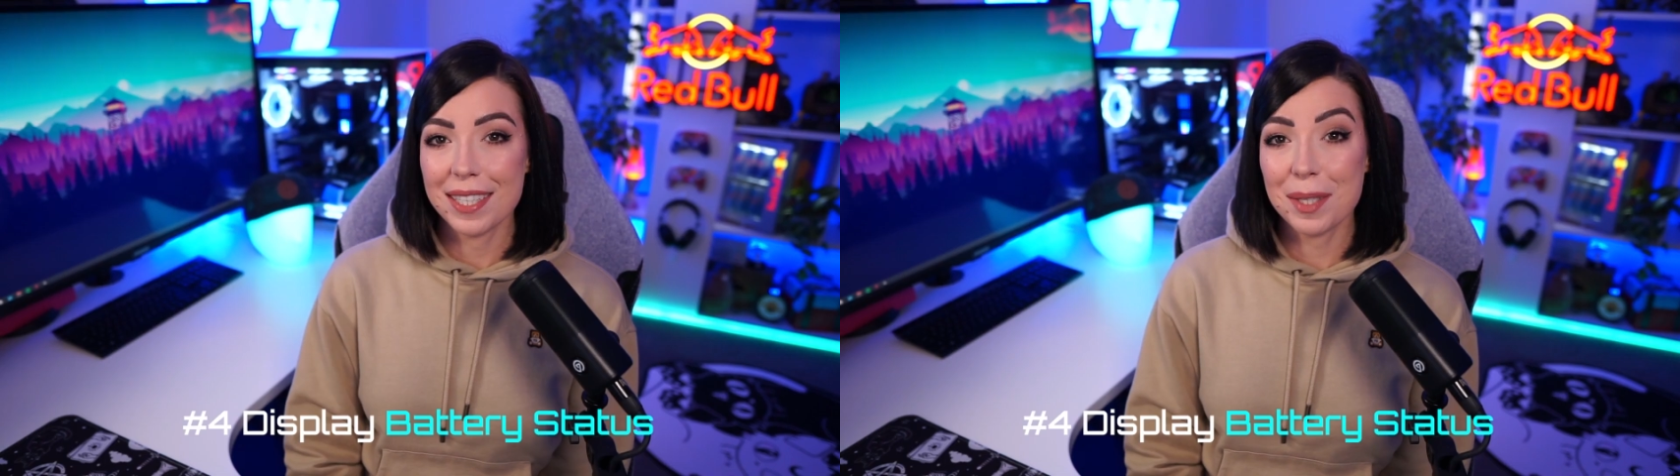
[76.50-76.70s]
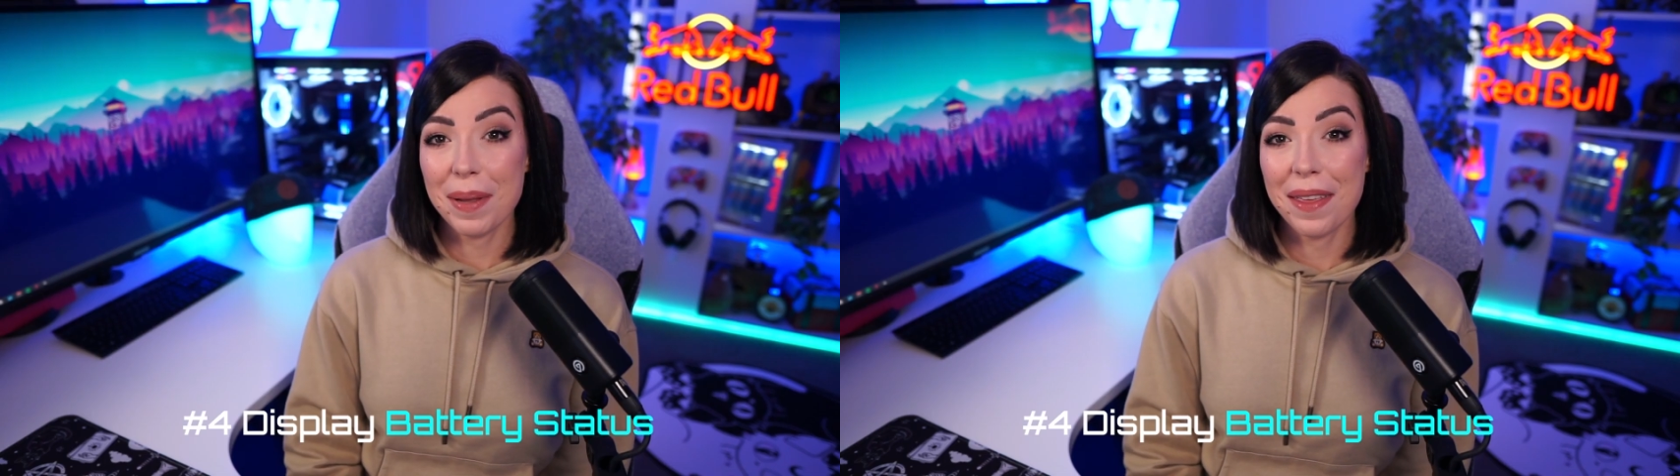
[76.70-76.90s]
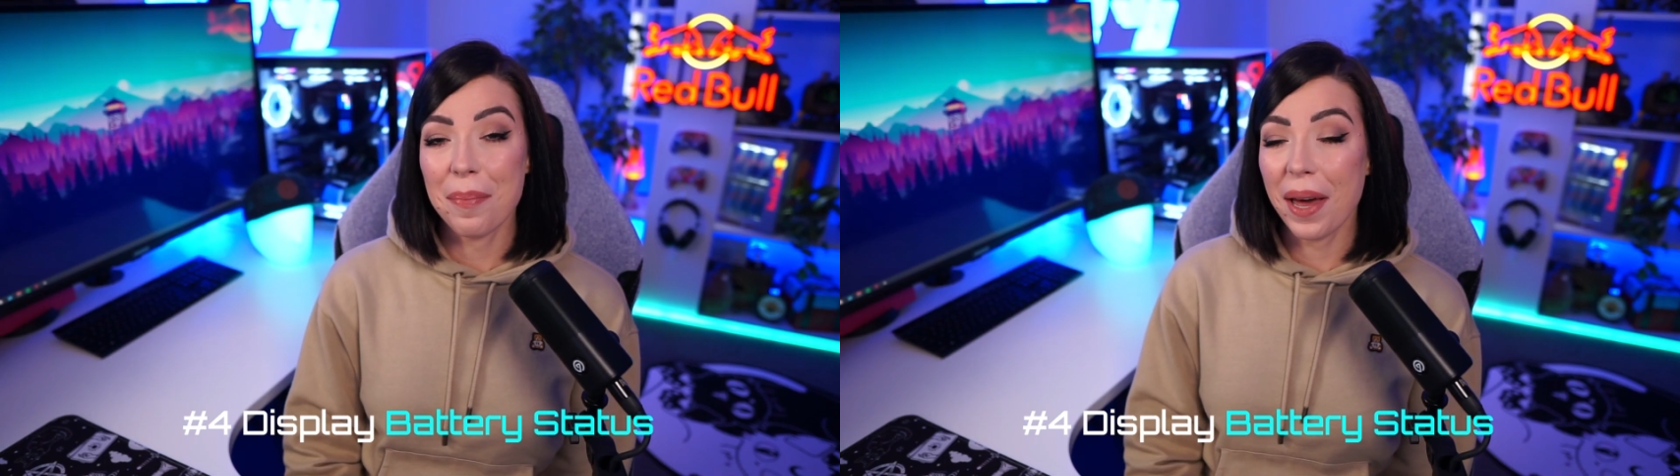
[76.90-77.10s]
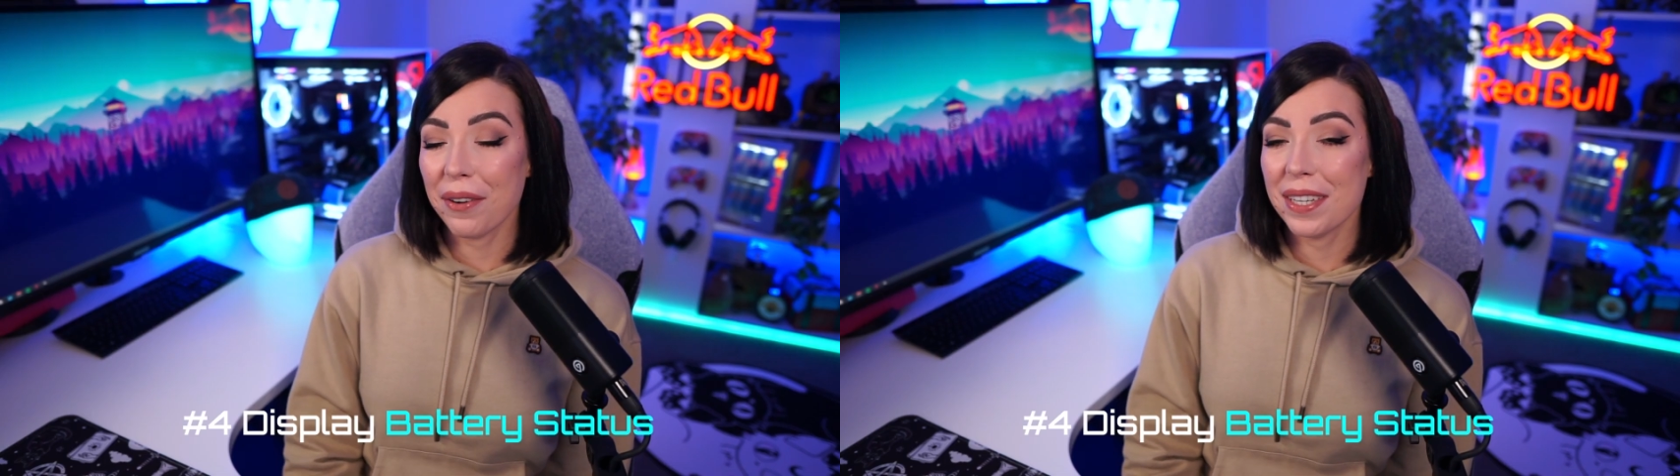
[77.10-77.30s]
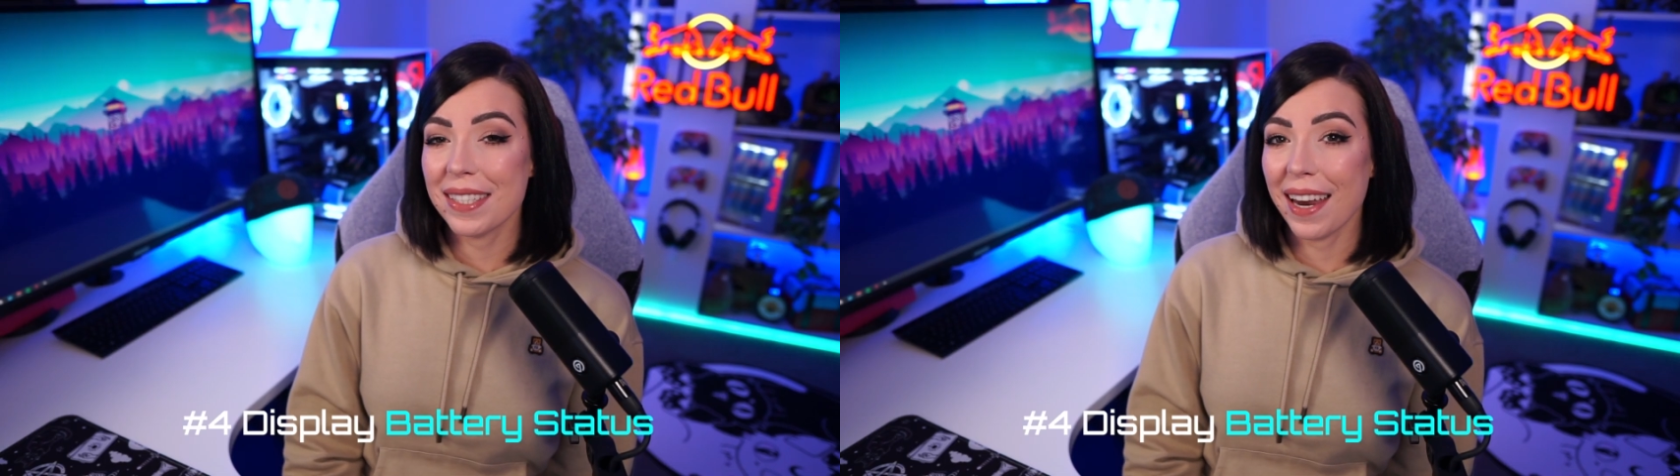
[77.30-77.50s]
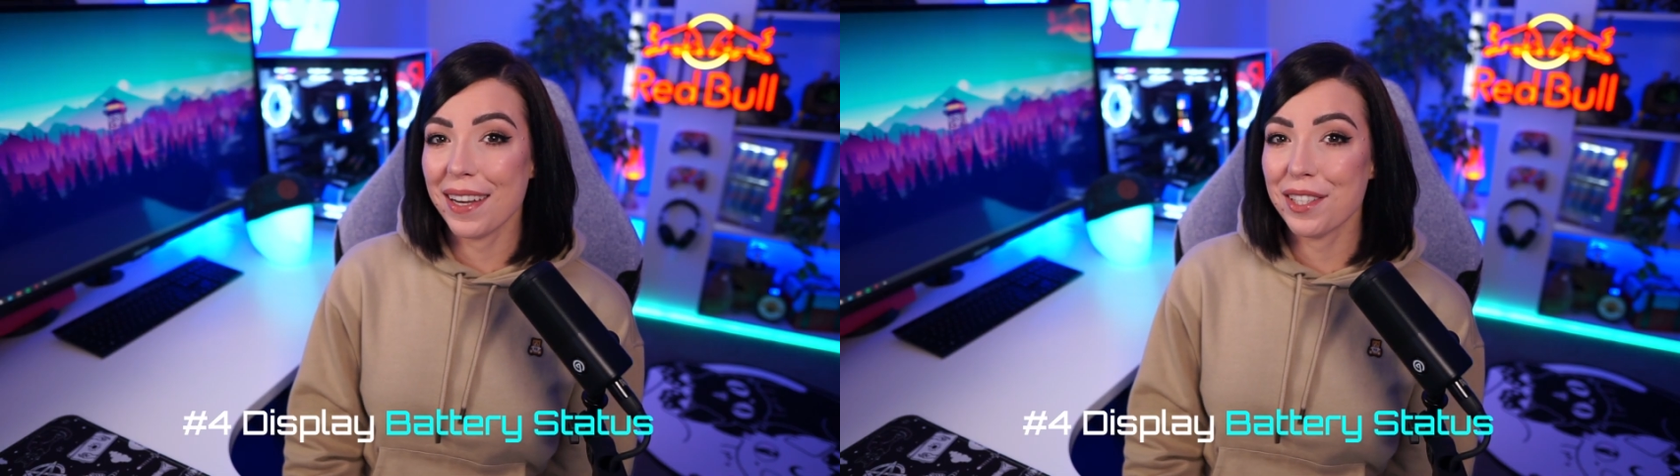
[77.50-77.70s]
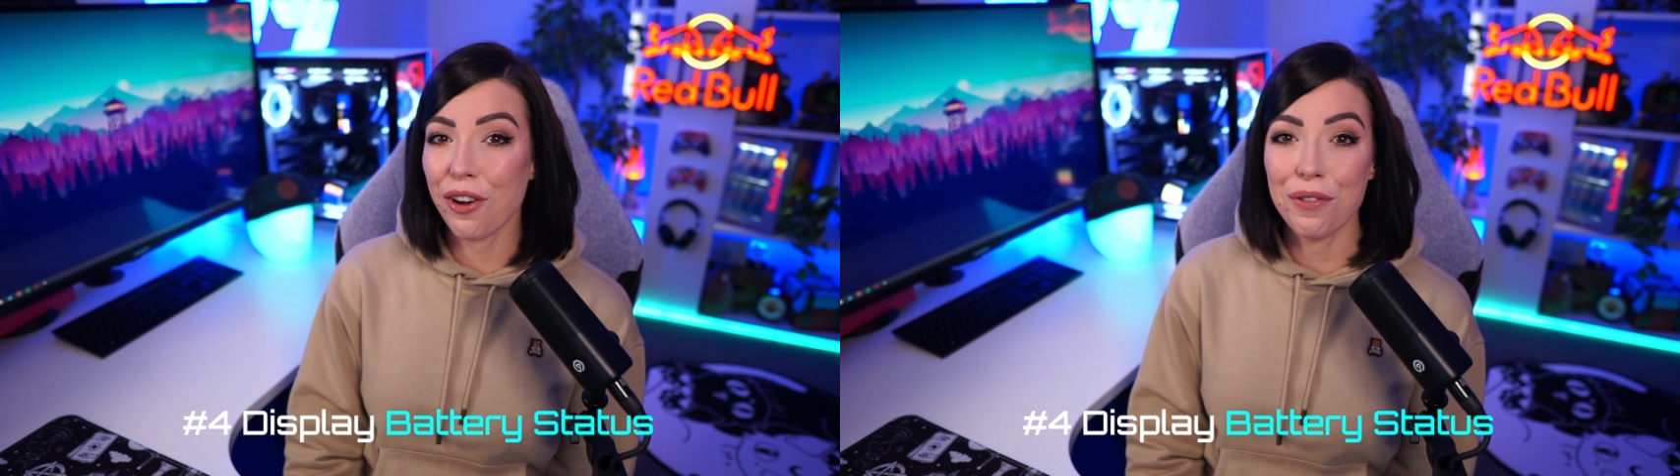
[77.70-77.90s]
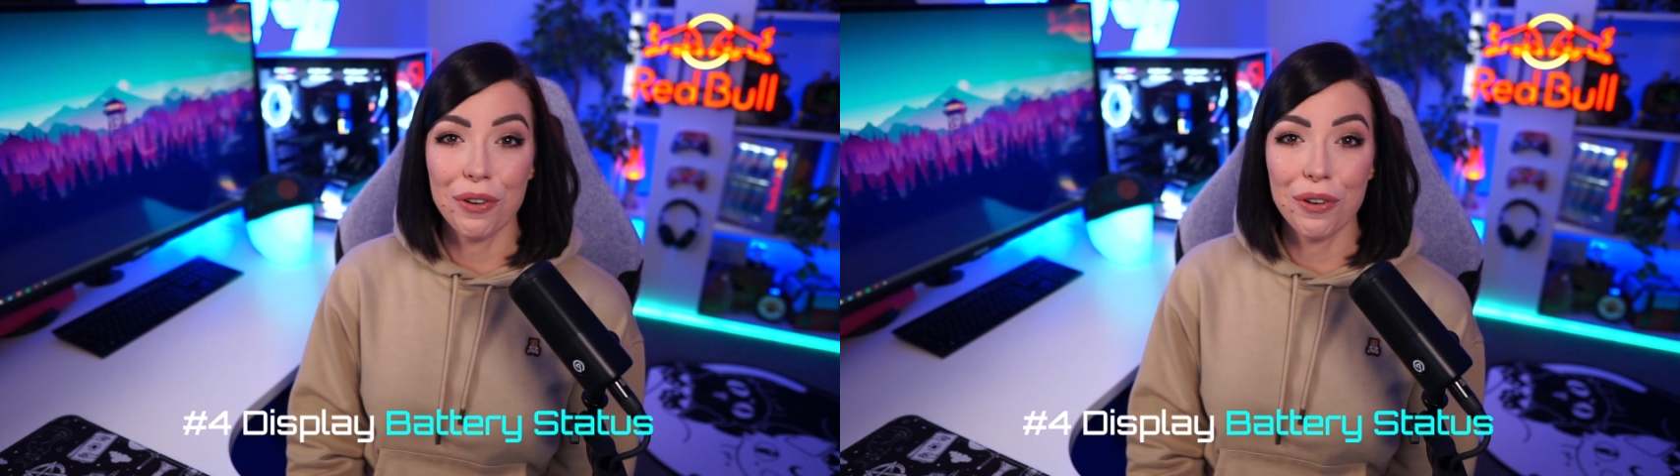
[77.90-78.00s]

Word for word: Display the battery status of